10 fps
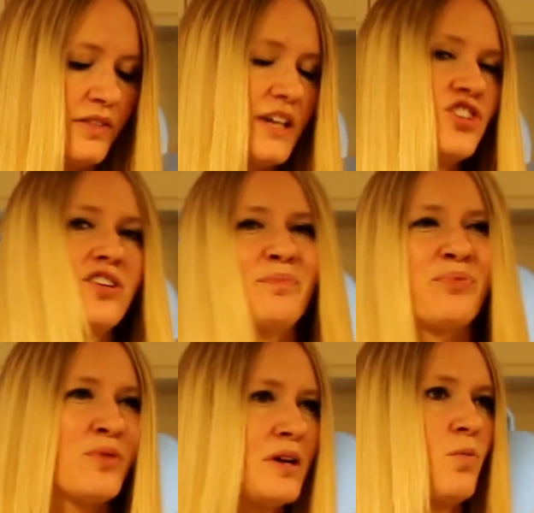They should
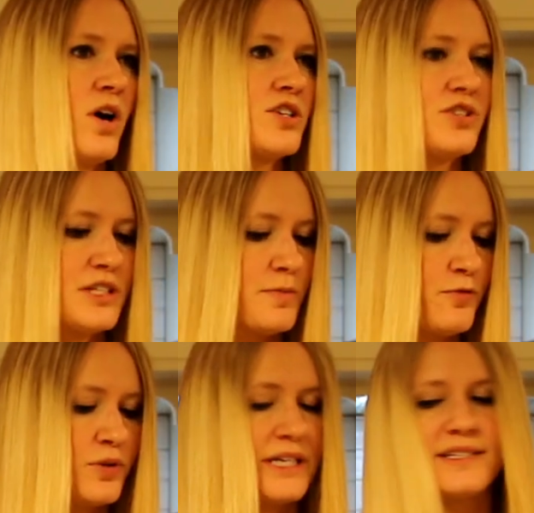pre-wash these
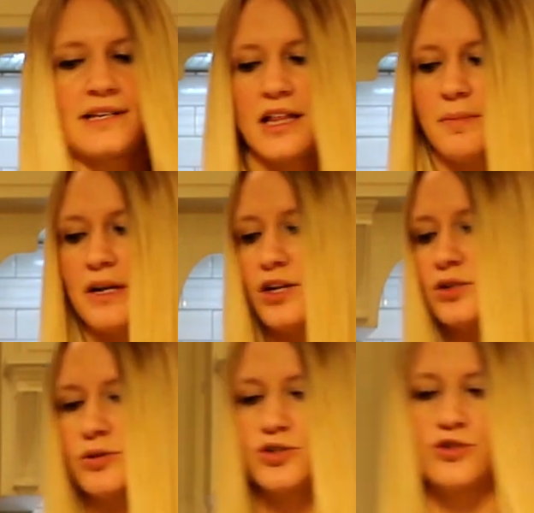before they sell them in a
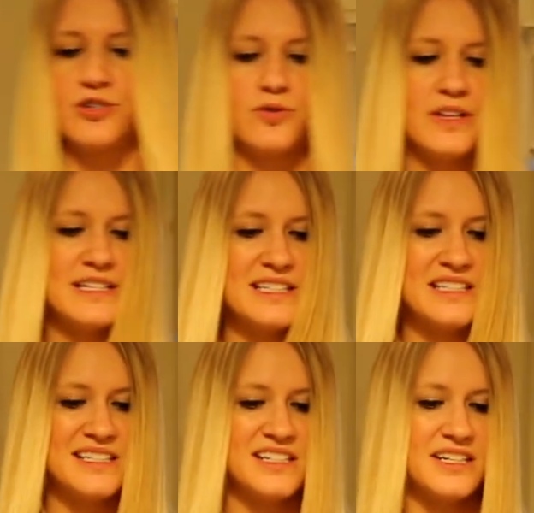grocery store. That's
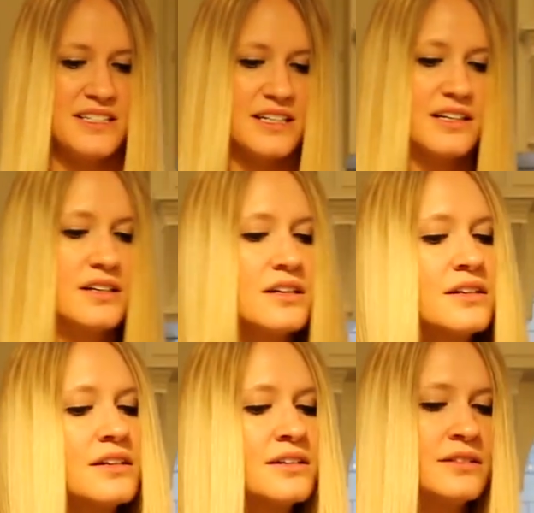disgusting.
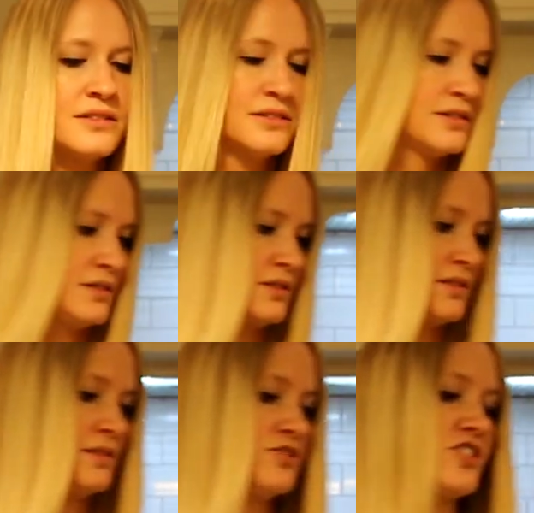
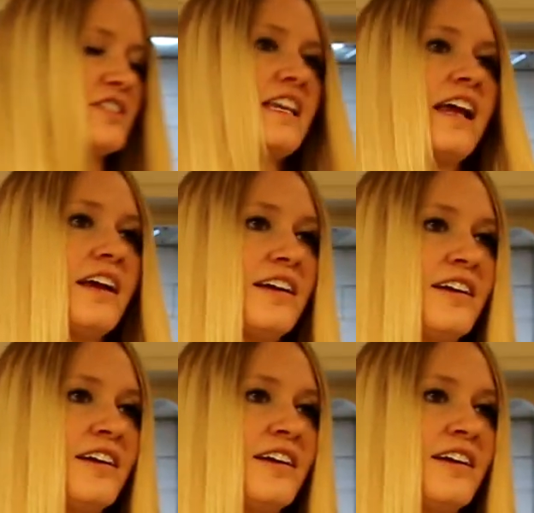Just saying.